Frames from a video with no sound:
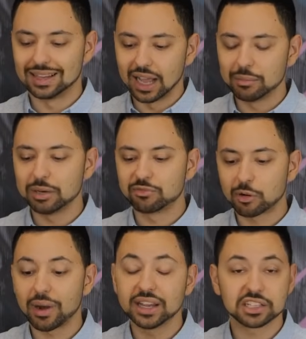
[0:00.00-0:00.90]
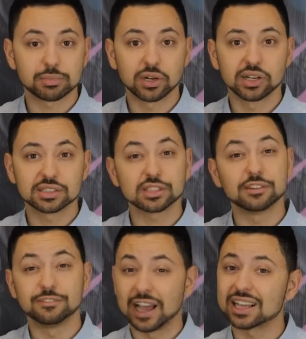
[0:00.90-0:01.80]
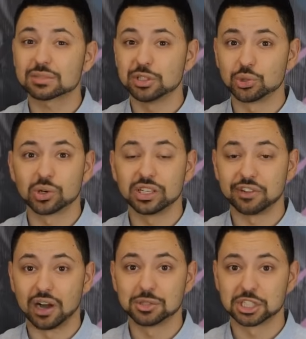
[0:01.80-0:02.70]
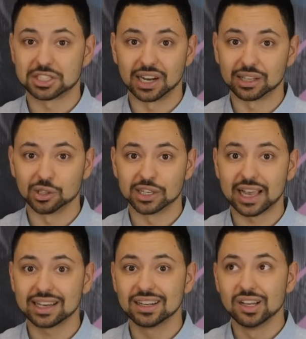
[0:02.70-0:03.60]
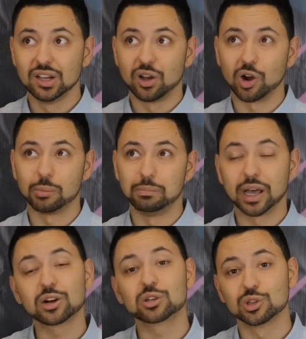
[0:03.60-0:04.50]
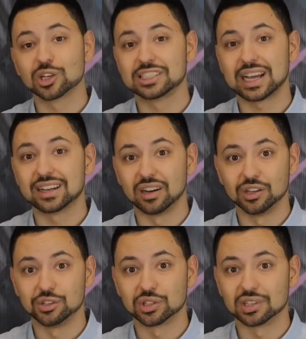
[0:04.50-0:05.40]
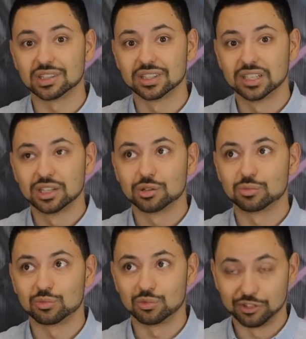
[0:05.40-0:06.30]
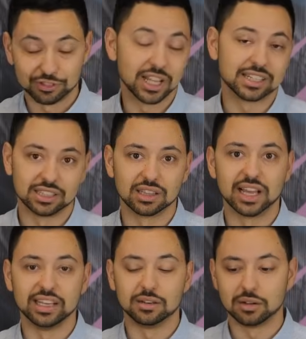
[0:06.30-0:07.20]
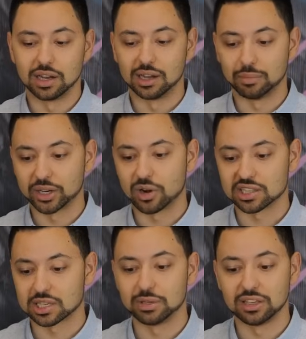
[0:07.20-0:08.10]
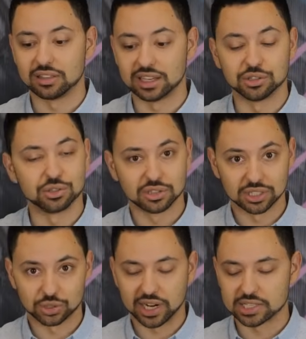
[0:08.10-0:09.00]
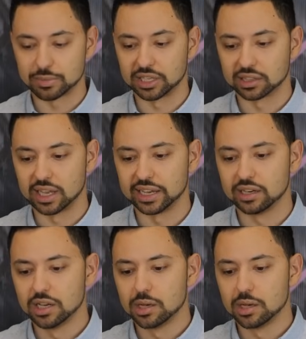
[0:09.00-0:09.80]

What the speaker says: I mean, from my experience, the vast majority of objects that I look at are better looked at under reflected light microscopy than transmitted light.